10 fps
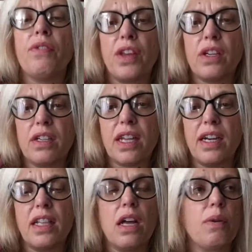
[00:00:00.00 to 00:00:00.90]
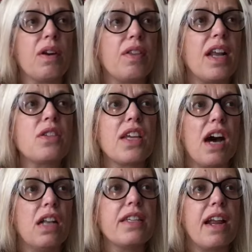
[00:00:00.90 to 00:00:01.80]
they couldn't get any lower. Then I see
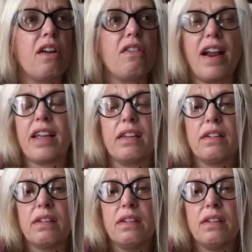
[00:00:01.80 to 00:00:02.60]
Alden Ehrenreich